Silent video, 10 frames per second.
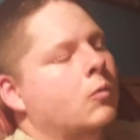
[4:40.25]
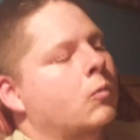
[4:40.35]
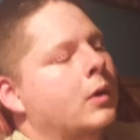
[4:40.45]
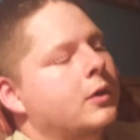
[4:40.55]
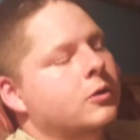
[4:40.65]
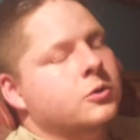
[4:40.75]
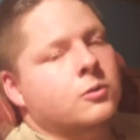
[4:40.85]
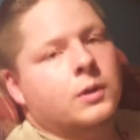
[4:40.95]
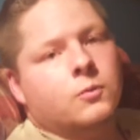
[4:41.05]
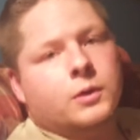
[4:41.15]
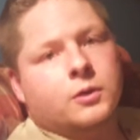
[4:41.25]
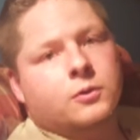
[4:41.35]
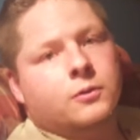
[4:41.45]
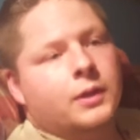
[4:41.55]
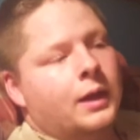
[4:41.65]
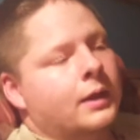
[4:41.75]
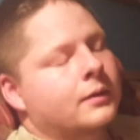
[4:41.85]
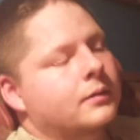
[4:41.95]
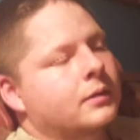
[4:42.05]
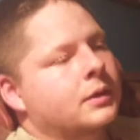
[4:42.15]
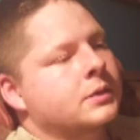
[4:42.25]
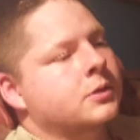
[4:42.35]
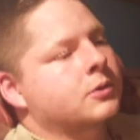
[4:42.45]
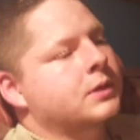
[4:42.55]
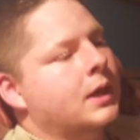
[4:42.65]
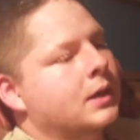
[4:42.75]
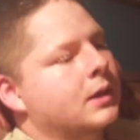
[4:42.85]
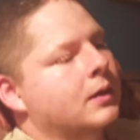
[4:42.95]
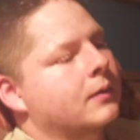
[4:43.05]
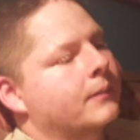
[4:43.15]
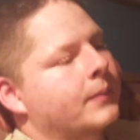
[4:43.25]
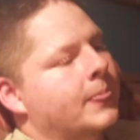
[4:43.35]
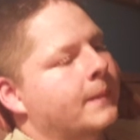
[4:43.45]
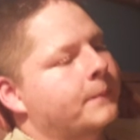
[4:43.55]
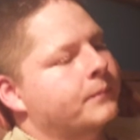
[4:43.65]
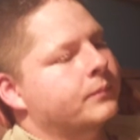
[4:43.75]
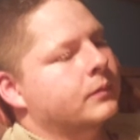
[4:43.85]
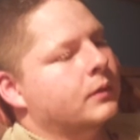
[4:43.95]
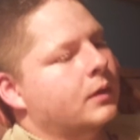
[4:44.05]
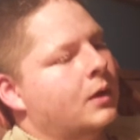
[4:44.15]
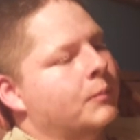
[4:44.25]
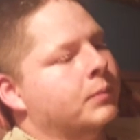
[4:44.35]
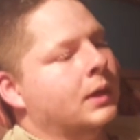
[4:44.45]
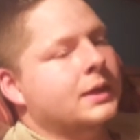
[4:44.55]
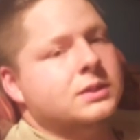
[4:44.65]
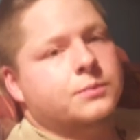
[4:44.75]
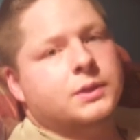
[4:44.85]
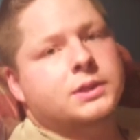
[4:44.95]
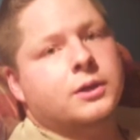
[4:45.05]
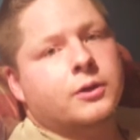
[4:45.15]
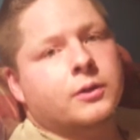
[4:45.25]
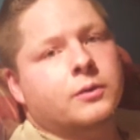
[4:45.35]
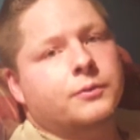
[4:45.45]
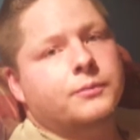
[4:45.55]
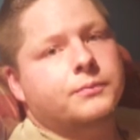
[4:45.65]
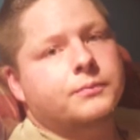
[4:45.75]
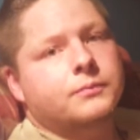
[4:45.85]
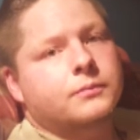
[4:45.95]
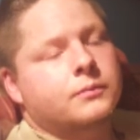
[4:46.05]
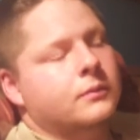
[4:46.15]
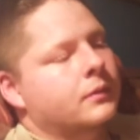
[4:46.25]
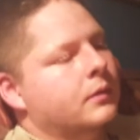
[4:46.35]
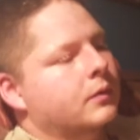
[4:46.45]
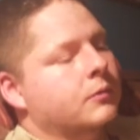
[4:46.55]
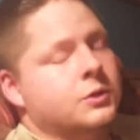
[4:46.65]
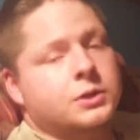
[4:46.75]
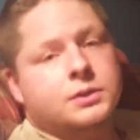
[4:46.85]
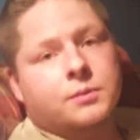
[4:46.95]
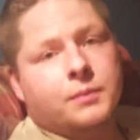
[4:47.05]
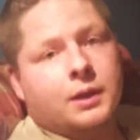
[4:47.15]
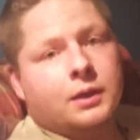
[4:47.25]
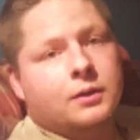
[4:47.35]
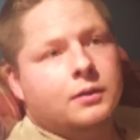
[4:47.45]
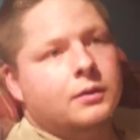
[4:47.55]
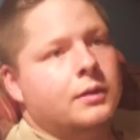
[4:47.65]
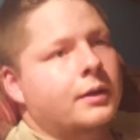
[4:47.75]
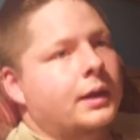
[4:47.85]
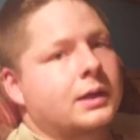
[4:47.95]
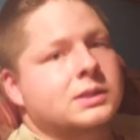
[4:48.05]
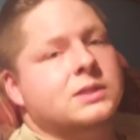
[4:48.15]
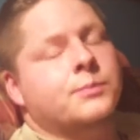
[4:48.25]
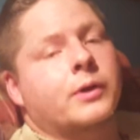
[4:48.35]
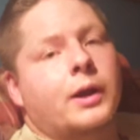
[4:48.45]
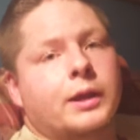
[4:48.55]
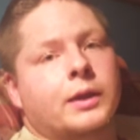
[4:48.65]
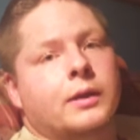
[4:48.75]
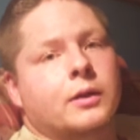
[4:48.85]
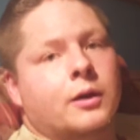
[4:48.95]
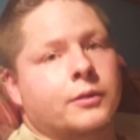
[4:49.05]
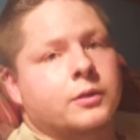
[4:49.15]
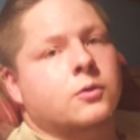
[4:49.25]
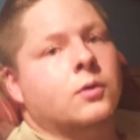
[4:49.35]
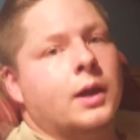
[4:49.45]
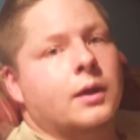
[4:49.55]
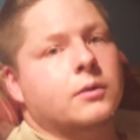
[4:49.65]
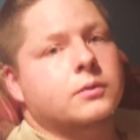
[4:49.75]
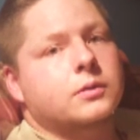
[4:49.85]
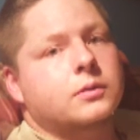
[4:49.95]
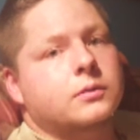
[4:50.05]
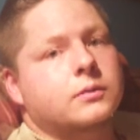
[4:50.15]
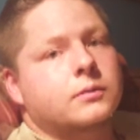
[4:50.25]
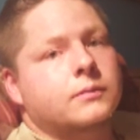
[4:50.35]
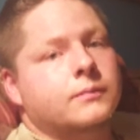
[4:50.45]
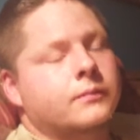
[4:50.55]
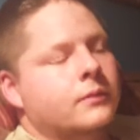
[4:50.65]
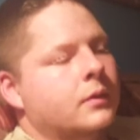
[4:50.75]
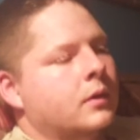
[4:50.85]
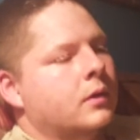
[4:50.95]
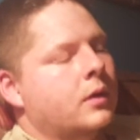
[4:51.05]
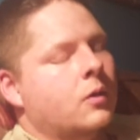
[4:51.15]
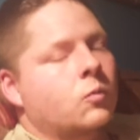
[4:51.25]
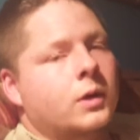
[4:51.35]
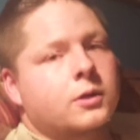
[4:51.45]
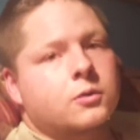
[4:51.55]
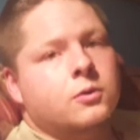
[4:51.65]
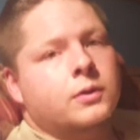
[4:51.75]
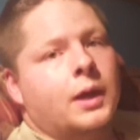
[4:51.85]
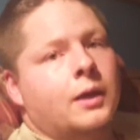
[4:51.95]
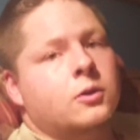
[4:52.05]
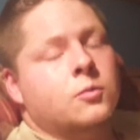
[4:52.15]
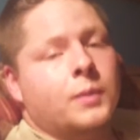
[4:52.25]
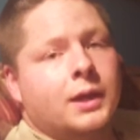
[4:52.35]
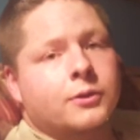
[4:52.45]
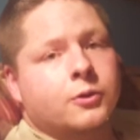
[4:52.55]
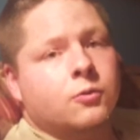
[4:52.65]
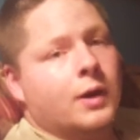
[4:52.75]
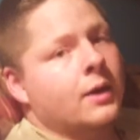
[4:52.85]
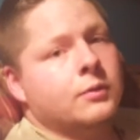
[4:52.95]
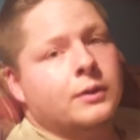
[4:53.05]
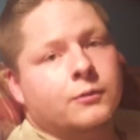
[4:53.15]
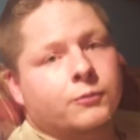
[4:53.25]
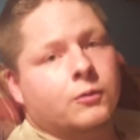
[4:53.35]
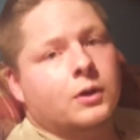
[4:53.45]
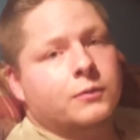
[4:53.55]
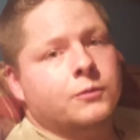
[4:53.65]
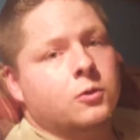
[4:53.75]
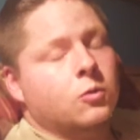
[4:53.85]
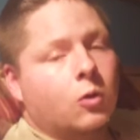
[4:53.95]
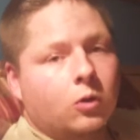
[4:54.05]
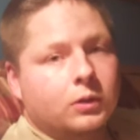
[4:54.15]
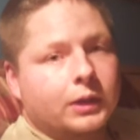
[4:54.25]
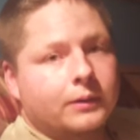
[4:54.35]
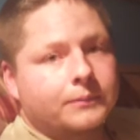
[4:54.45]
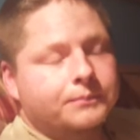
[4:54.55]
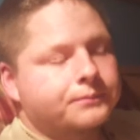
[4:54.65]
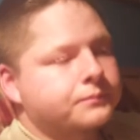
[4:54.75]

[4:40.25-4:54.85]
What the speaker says: What you're doing when you do that is you're taking a blessed material, which is the mead, and spreading it on the ground. And when you do that, you make the ground in front of you holy.